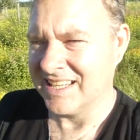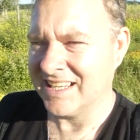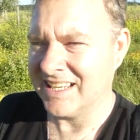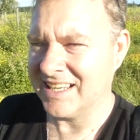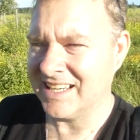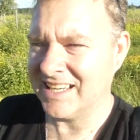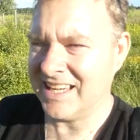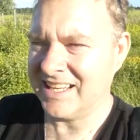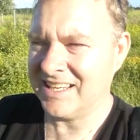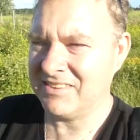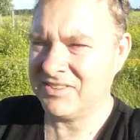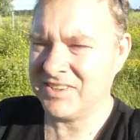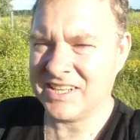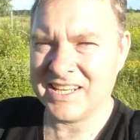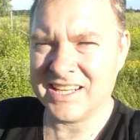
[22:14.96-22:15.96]
And
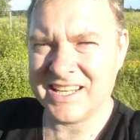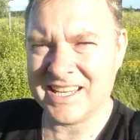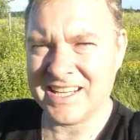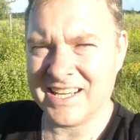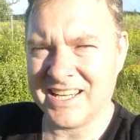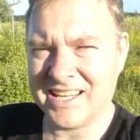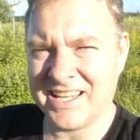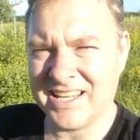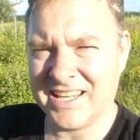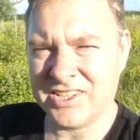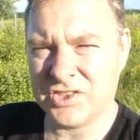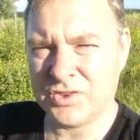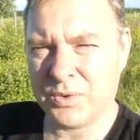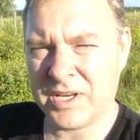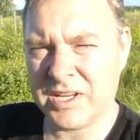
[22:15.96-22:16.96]
if you can get a
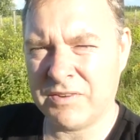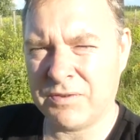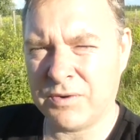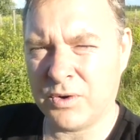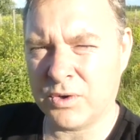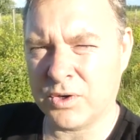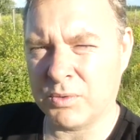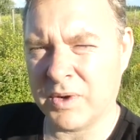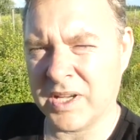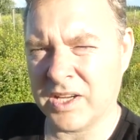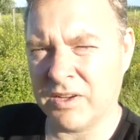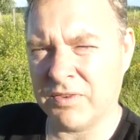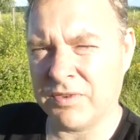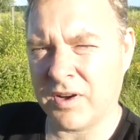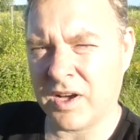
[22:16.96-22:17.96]
24 to
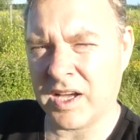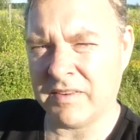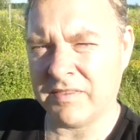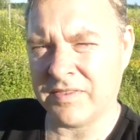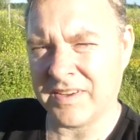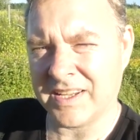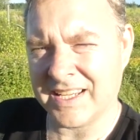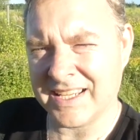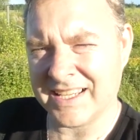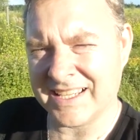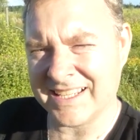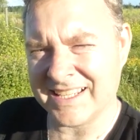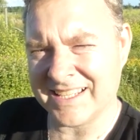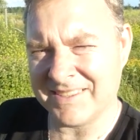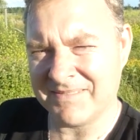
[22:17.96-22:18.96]

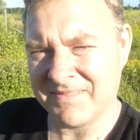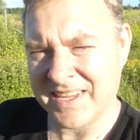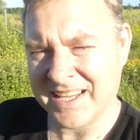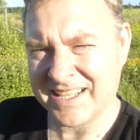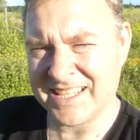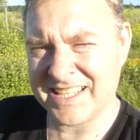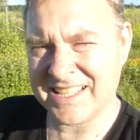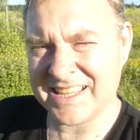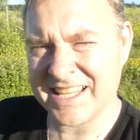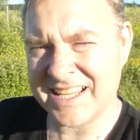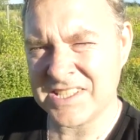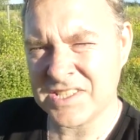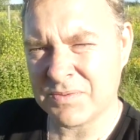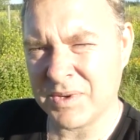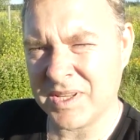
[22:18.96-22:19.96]
105 kit
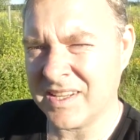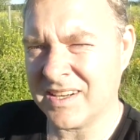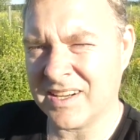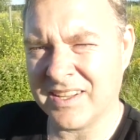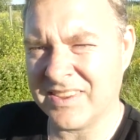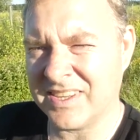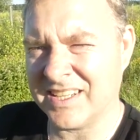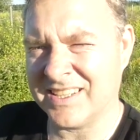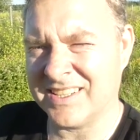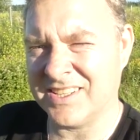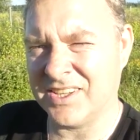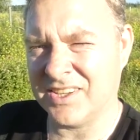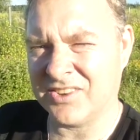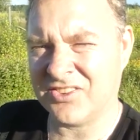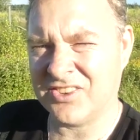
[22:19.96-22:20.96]
lens with it, I think
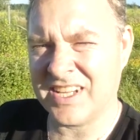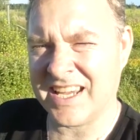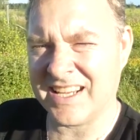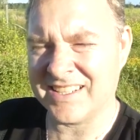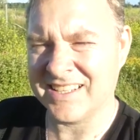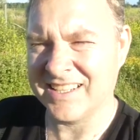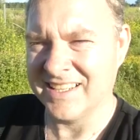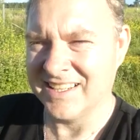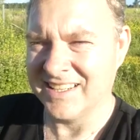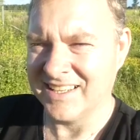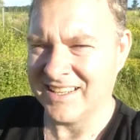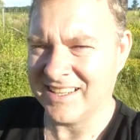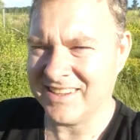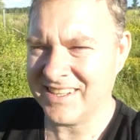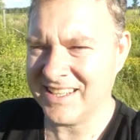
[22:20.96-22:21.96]
you're set.
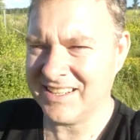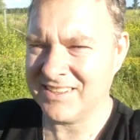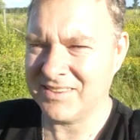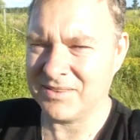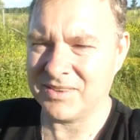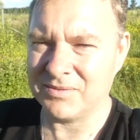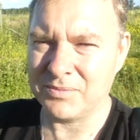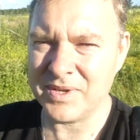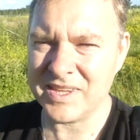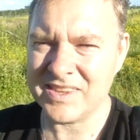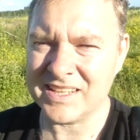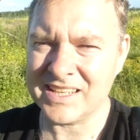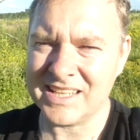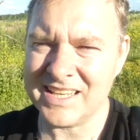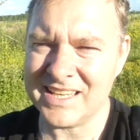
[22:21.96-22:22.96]
I think with
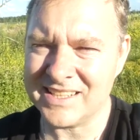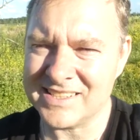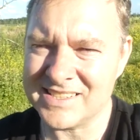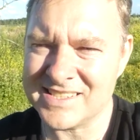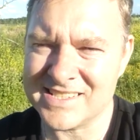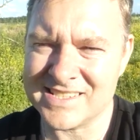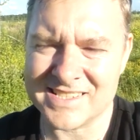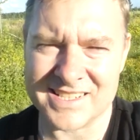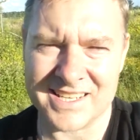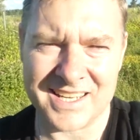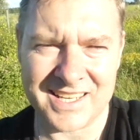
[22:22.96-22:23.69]
the kit, it's